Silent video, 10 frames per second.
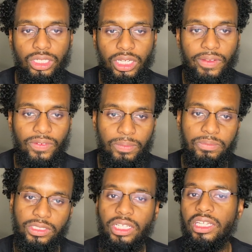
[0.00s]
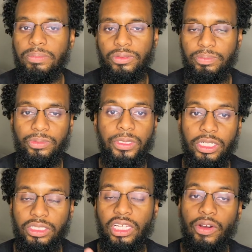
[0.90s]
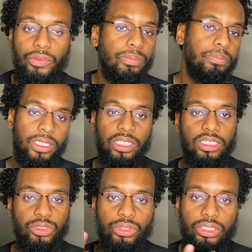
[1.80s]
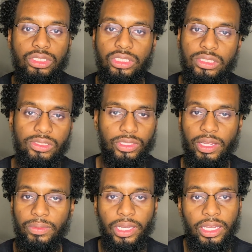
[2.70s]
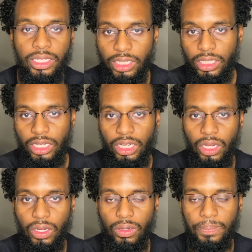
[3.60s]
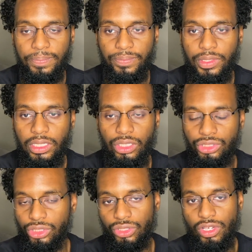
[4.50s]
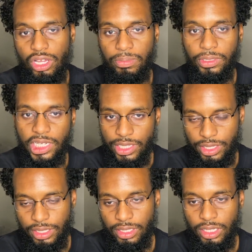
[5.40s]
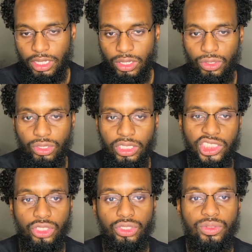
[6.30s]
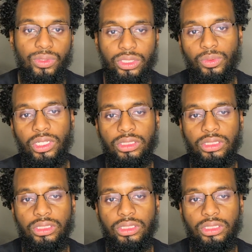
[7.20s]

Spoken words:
If I'm saying that correctly, I will put it in the corner just so that way it'll show you how to pronounce it, or show you what the word